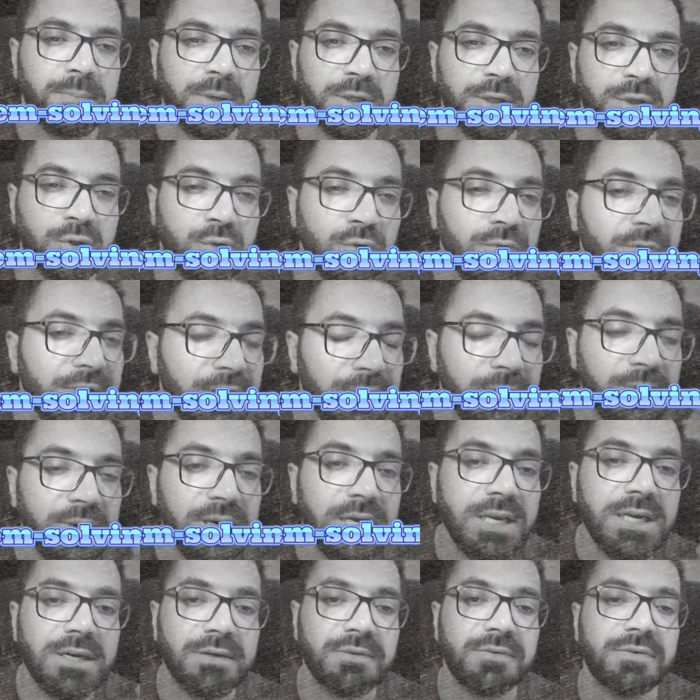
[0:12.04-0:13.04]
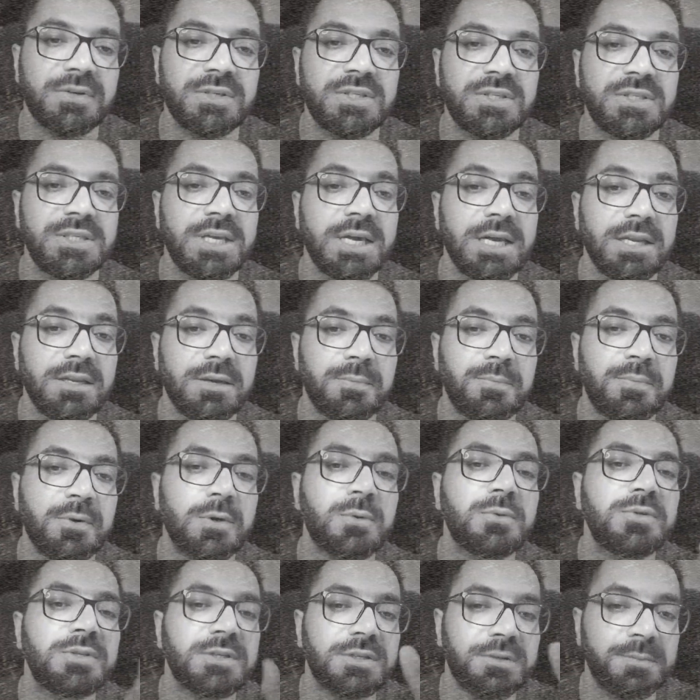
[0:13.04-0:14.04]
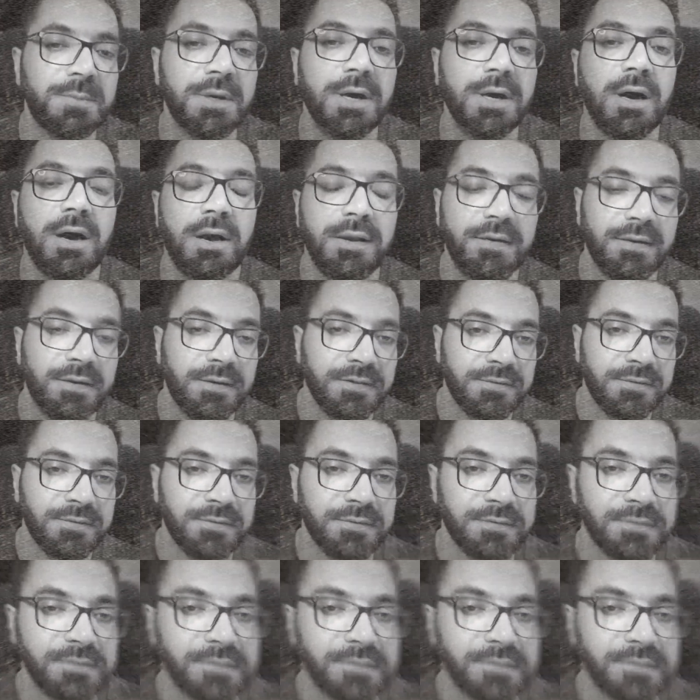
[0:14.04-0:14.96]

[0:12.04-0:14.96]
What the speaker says: but do we really understand the process behind it? In